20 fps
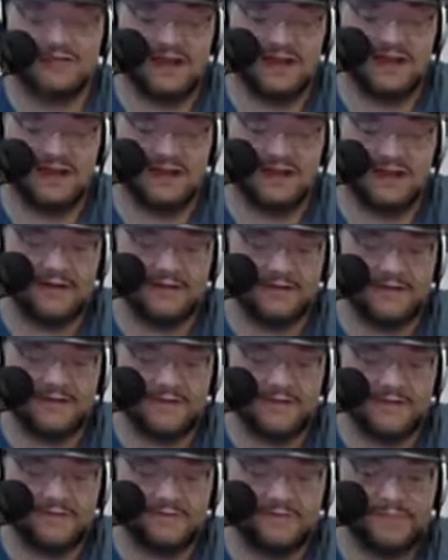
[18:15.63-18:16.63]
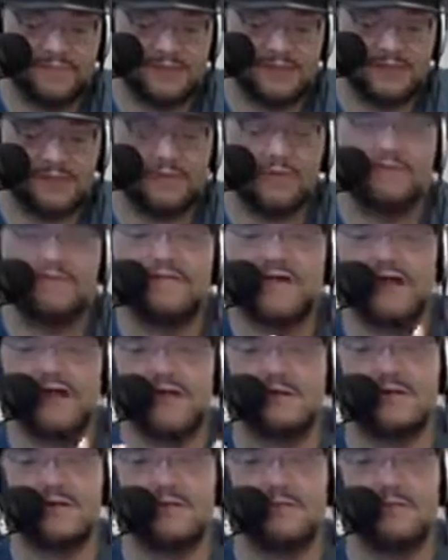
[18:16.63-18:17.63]
And, so we thought
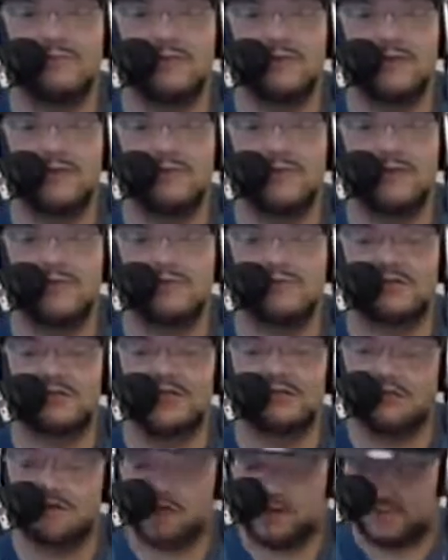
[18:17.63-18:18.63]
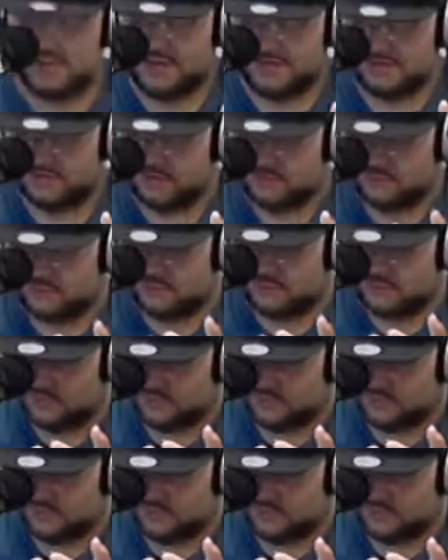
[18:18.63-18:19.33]
he was never coming to.